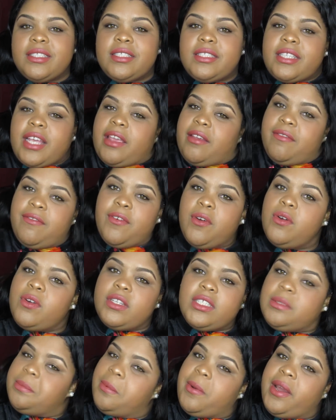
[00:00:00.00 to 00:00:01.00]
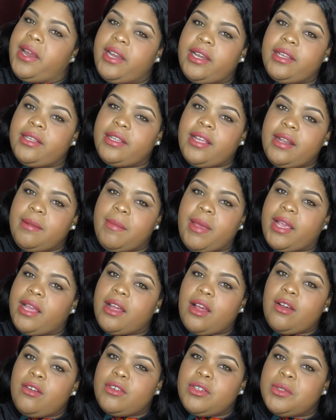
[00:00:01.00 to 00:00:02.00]
take 4 and spray and make
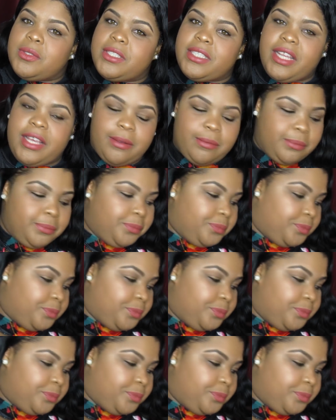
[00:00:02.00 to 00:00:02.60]
a whole new scent.